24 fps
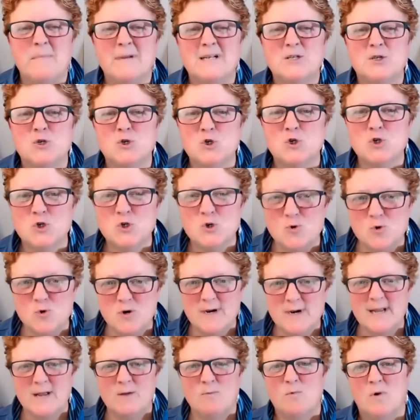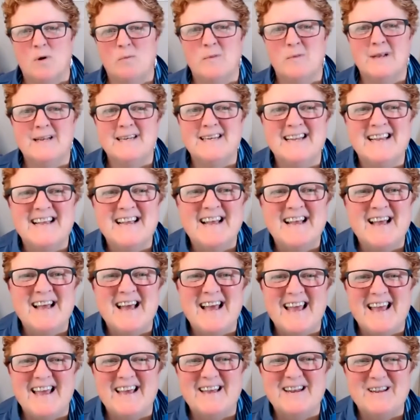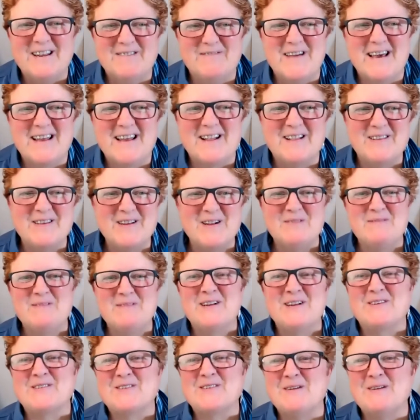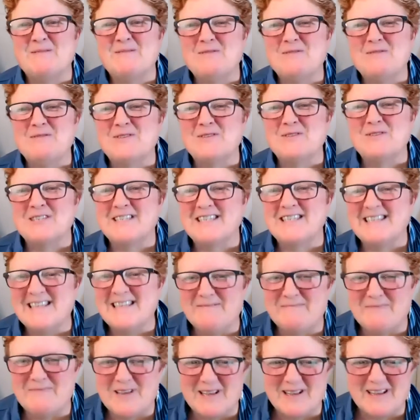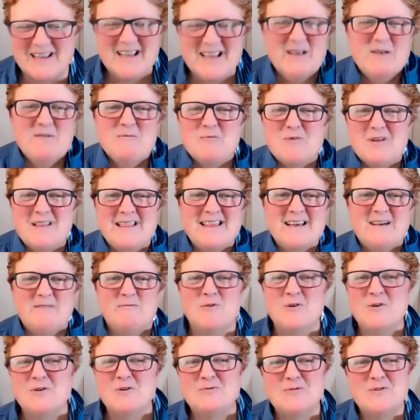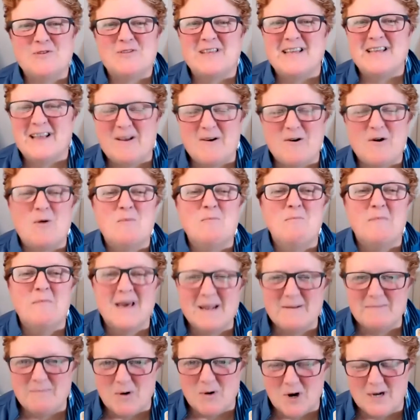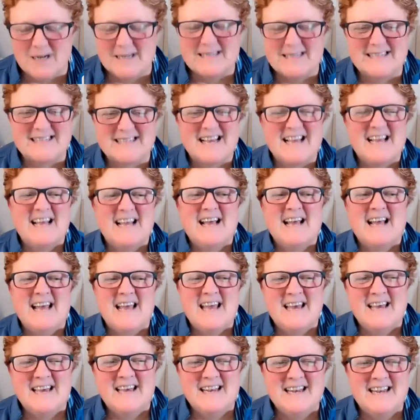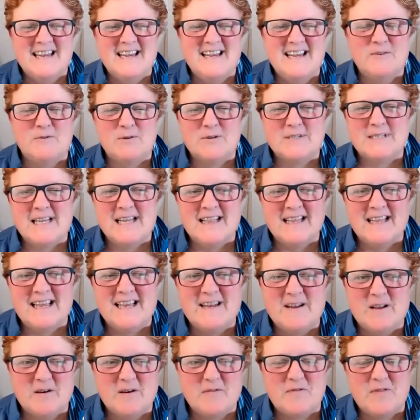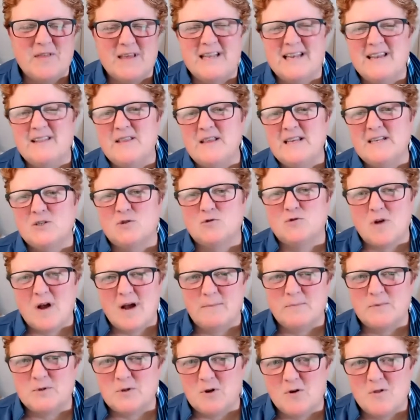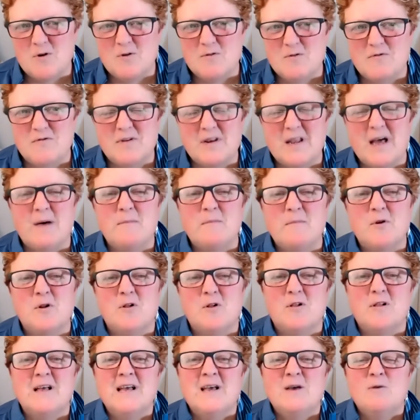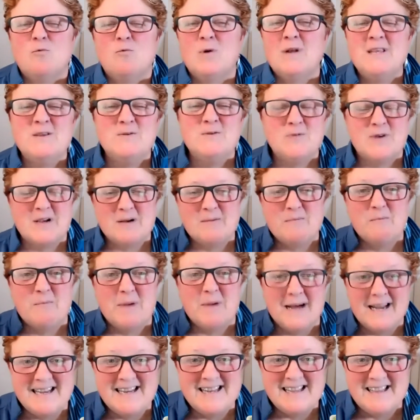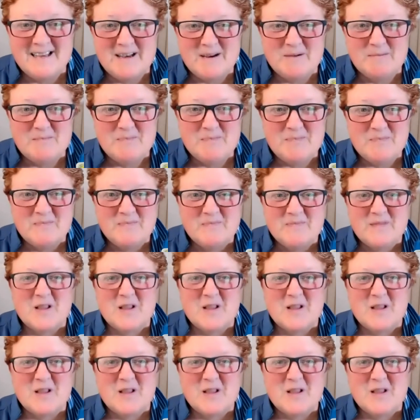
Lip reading: maturing woman and have had a little bit of trouble sleeping with that wonderful thing called menopause. And interestingly enough, that these drops, although phenomenal, when you combine them,